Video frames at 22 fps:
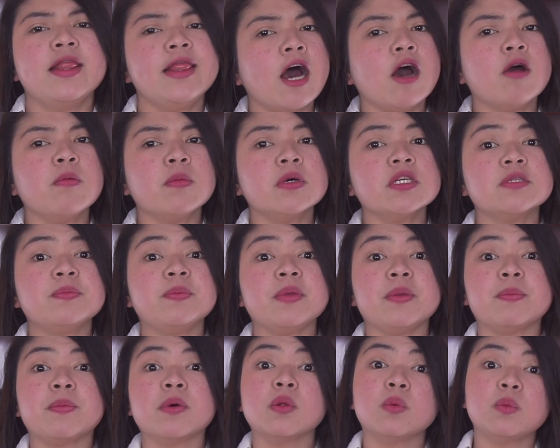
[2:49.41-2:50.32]
Now, most
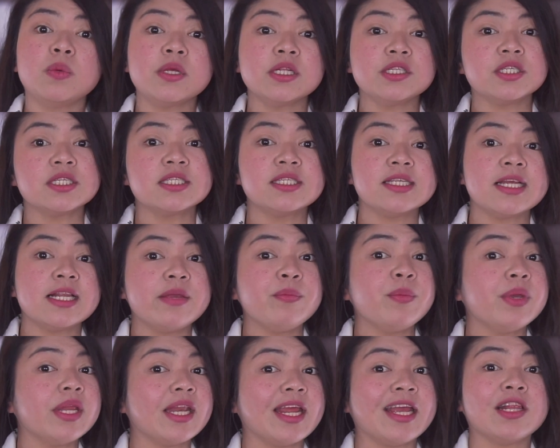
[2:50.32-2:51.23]
people will just
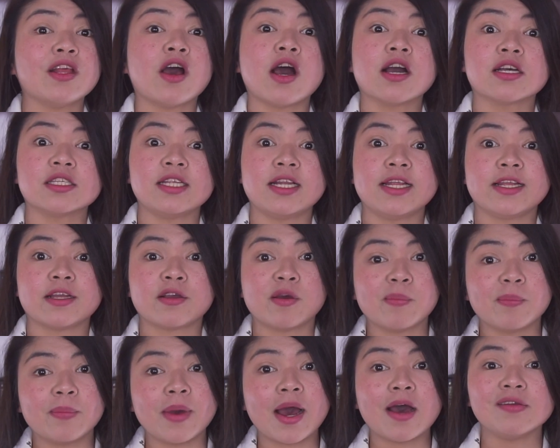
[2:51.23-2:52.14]
eliminate oxalic
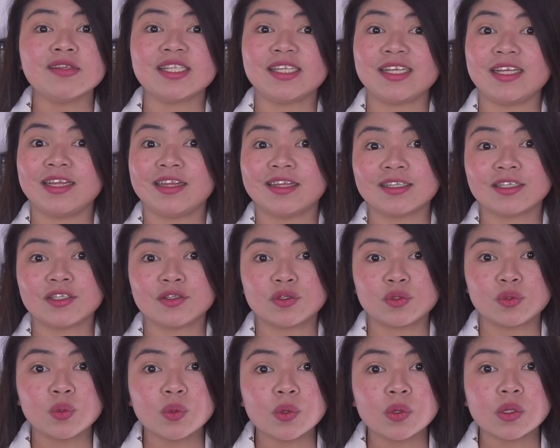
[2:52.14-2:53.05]
compounds in the
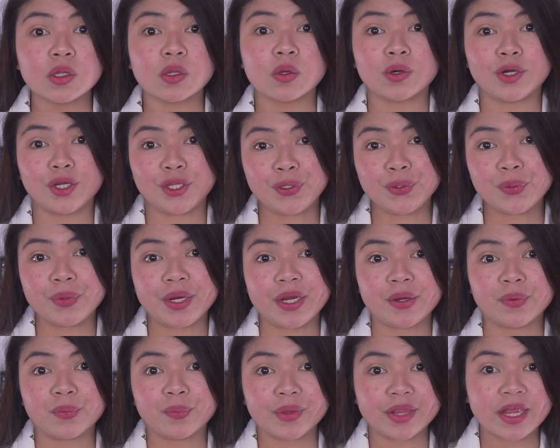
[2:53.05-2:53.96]
stool or
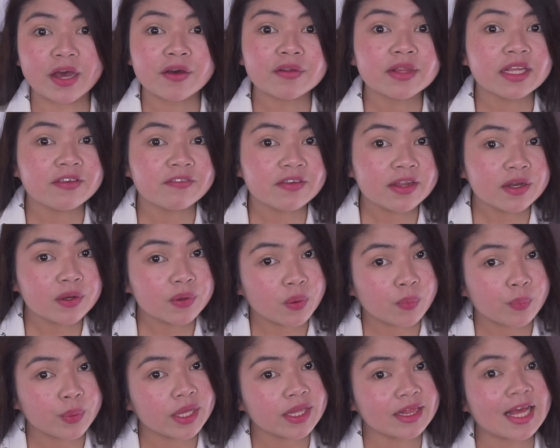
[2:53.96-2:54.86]
urine without even
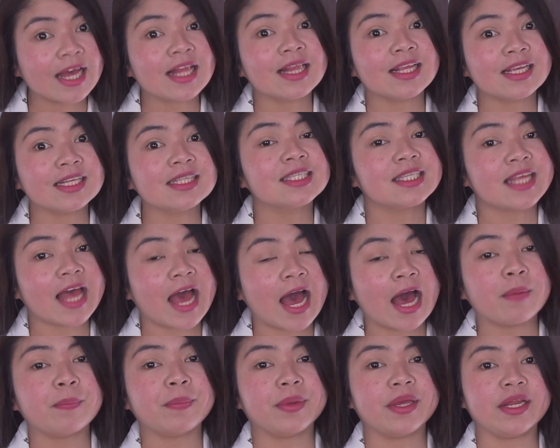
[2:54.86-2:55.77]
knowing that it's
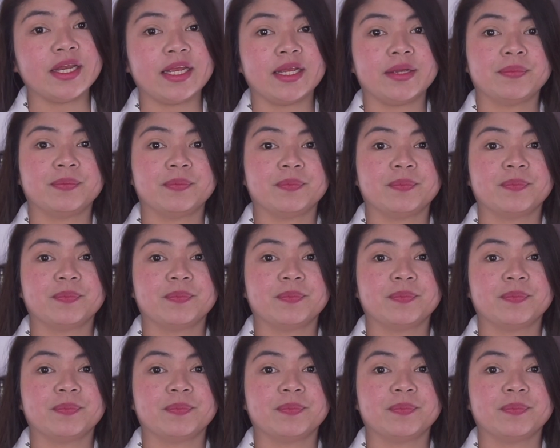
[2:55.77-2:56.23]
happening.